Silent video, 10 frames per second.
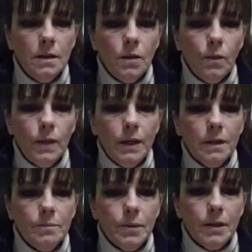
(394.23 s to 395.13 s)
we
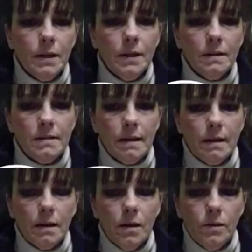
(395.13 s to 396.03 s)
could put a
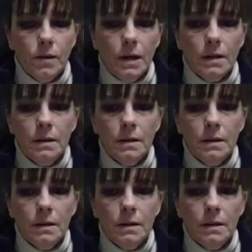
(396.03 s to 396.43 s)
second coat on.